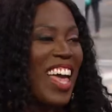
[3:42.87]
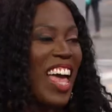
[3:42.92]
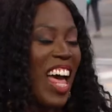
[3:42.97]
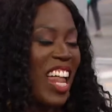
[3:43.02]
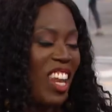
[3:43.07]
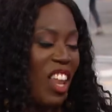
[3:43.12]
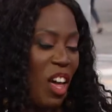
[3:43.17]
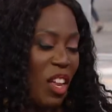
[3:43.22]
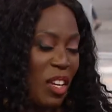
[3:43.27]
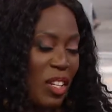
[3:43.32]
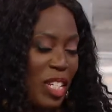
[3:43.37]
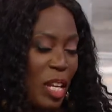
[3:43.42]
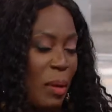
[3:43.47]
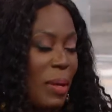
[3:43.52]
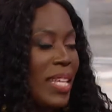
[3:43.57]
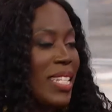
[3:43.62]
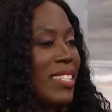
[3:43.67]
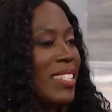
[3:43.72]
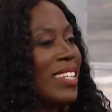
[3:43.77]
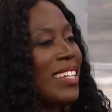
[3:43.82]
Yeah, a lot of times
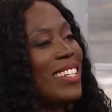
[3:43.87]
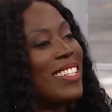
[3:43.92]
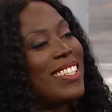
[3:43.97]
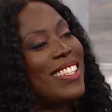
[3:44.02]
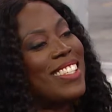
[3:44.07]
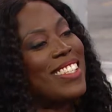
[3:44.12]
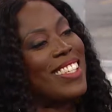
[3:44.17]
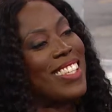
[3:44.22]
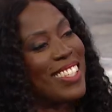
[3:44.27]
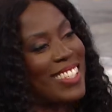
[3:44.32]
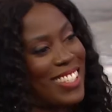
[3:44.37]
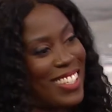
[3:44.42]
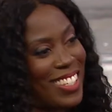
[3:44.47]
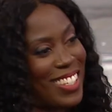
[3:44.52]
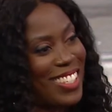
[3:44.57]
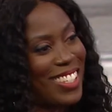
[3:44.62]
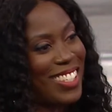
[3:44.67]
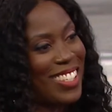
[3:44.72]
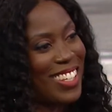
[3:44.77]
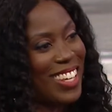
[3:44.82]
it's the
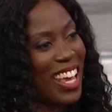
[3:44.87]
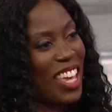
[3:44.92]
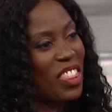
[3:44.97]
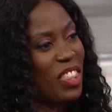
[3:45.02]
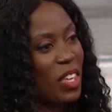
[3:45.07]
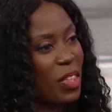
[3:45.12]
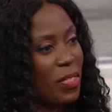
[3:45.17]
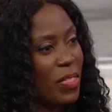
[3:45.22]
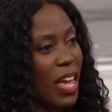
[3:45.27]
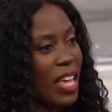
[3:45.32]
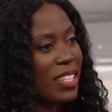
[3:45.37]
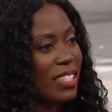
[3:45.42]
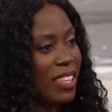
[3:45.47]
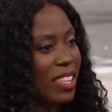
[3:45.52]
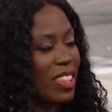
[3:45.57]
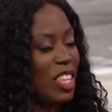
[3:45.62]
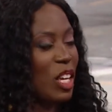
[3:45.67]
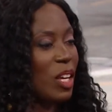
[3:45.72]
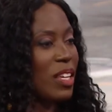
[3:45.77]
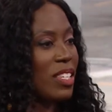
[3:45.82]
consistency. I think that's the
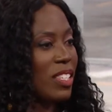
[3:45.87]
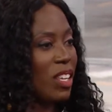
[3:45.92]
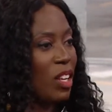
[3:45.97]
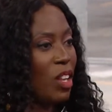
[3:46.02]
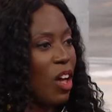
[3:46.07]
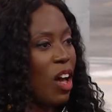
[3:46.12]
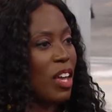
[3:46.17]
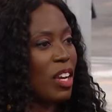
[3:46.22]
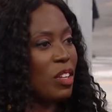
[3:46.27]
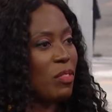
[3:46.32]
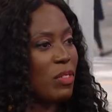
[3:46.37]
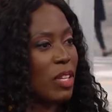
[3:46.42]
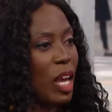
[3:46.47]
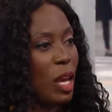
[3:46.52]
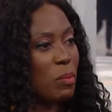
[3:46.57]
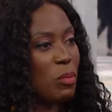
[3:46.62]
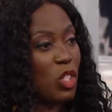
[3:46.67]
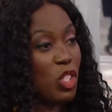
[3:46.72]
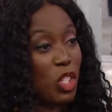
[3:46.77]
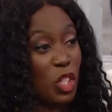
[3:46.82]
thing because a lot of
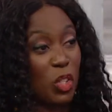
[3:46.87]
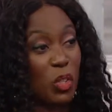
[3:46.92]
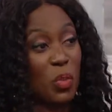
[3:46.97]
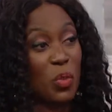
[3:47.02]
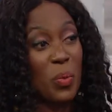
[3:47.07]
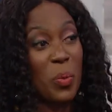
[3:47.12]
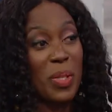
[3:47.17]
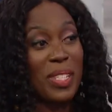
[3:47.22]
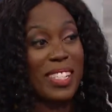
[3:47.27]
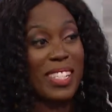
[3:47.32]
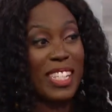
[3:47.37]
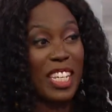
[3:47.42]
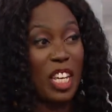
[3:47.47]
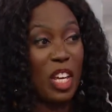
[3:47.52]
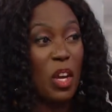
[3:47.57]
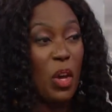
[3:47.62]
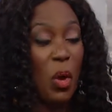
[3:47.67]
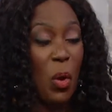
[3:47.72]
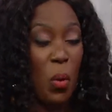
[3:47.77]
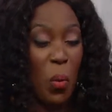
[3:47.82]
times children will
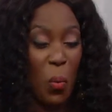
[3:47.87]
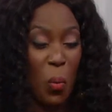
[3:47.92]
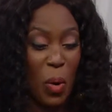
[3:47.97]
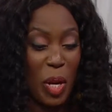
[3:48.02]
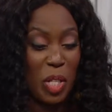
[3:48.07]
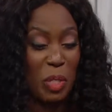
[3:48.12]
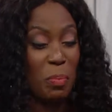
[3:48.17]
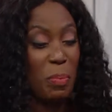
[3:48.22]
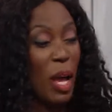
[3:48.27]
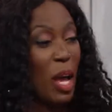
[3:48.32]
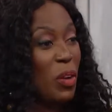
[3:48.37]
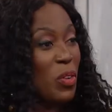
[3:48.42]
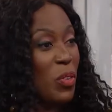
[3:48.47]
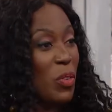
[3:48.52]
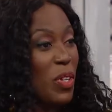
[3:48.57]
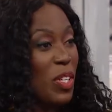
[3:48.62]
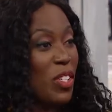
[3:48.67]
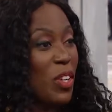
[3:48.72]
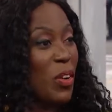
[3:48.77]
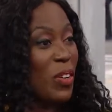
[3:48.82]
see which
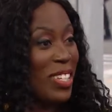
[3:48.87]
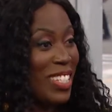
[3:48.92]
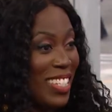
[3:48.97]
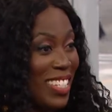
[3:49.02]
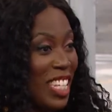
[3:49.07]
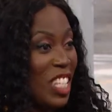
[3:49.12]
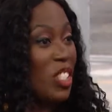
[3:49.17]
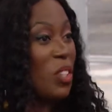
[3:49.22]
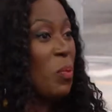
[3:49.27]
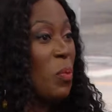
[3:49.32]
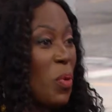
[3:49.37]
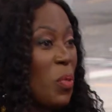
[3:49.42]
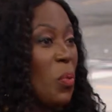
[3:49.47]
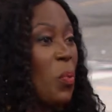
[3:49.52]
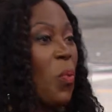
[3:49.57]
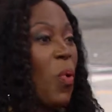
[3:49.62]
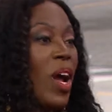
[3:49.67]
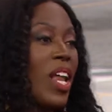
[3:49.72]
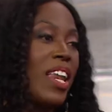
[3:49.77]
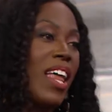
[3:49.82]
boundaries are consistent with
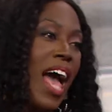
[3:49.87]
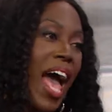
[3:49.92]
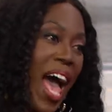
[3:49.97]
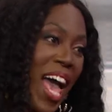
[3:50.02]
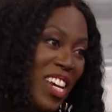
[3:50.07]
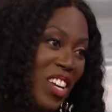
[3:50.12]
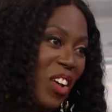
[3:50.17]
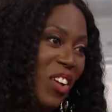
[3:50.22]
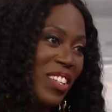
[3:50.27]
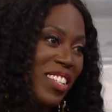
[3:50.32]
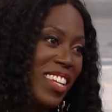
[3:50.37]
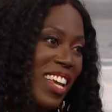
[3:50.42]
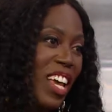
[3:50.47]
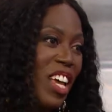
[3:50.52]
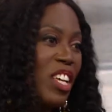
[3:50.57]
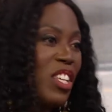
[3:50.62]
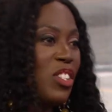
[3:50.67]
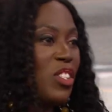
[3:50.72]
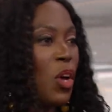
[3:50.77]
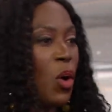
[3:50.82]
what adult.
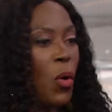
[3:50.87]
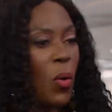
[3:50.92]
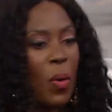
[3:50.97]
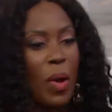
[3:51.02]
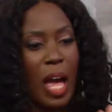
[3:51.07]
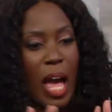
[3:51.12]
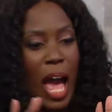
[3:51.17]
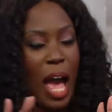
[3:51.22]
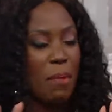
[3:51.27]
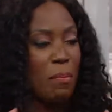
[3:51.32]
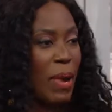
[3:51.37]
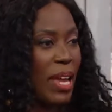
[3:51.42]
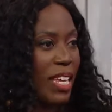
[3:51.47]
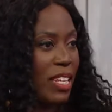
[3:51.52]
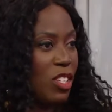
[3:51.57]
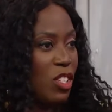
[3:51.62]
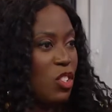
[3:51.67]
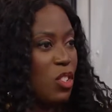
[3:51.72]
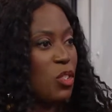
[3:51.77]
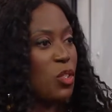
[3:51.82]
So I
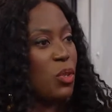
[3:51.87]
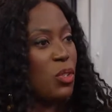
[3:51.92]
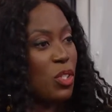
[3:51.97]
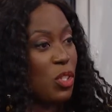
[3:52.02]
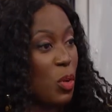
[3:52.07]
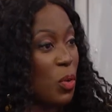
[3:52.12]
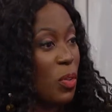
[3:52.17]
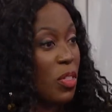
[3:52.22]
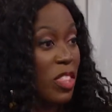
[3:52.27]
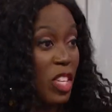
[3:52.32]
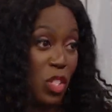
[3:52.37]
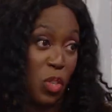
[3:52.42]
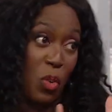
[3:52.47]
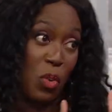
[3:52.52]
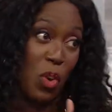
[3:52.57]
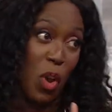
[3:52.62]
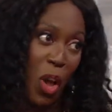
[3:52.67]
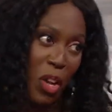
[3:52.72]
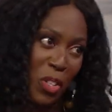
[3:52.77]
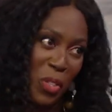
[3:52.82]
might do certain things or
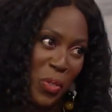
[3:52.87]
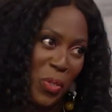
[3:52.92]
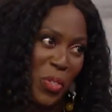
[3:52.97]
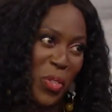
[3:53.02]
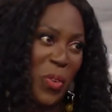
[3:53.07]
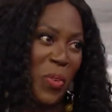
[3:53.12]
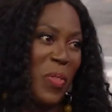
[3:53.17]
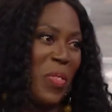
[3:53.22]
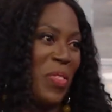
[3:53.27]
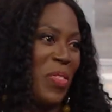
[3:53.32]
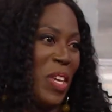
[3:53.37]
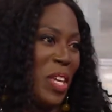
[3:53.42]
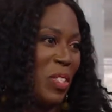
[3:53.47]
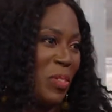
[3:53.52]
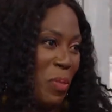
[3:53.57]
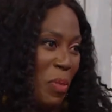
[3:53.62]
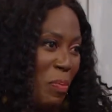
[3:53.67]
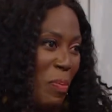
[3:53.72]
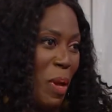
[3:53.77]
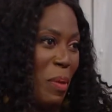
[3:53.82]
not do certain
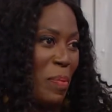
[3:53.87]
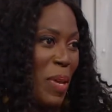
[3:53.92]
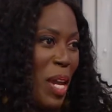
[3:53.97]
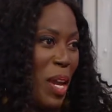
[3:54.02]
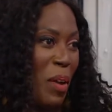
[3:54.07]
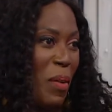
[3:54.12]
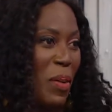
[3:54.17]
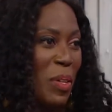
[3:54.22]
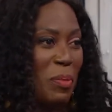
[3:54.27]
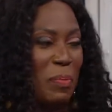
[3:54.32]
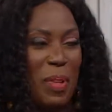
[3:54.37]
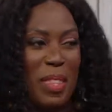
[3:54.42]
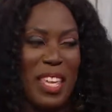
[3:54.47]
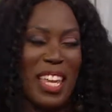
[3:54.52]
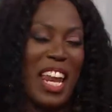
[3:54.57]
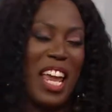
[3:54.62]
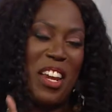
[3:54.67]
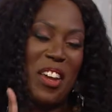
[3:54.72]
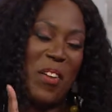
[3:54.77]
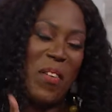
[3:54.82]
things with my parents, but
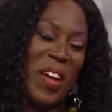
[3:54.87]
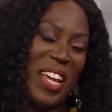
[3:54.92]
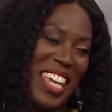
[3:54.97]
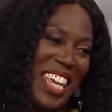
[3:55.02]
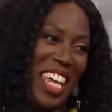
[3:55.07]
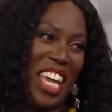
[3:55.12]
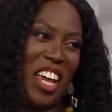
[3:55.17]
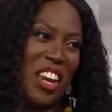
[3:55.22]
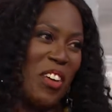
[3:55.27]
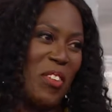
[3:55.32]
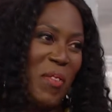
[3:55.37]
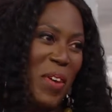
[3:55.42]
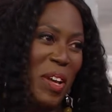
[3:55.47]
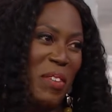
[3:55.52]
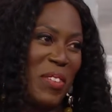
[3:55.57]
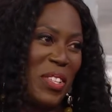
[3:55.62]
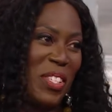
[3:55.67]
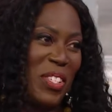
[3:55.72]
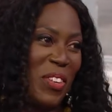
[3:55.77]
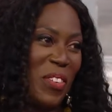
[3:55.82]
then I know I can get away
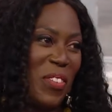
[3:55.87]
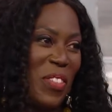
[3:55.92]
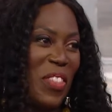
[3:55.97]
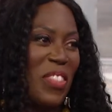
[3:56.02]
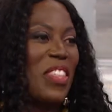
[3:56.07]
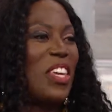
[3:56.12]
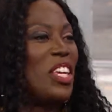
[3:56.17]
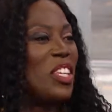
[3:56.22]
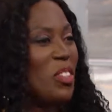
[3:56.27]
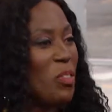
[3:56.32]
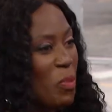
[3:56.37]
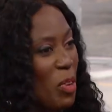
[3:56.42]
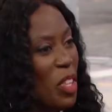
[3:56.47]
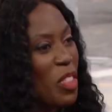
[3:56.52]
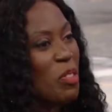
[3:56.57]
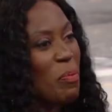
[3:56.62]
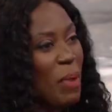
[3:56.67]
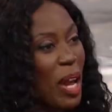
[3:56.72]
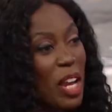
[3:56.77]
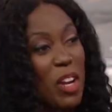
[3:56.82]
with certain things
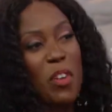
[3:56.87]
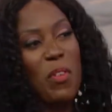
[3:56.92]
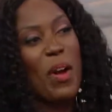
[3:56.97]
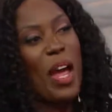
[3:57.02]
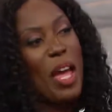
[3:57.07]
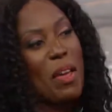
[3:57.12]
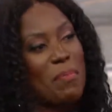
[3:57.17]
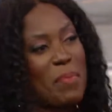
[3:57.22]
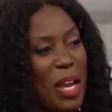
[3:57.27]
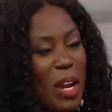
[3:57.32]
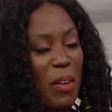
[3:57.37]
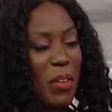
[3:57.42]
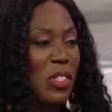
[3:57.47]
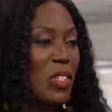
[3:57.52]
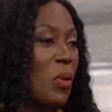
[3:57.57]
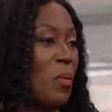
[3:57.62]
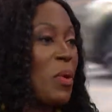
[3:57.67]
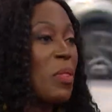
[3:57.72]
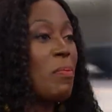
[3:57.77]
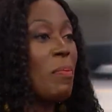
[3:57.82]
with my
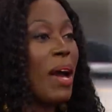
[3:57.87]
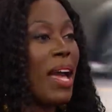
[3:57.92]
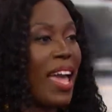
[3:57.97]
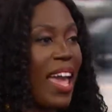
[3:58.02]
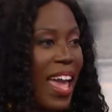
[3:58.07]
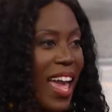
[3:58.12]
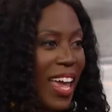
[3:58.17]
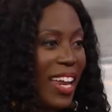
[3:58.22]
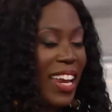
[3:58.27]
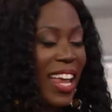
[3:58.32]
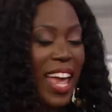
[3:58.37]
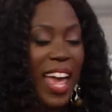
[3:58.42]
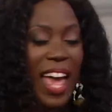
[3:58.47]
grandparents or with my aunt.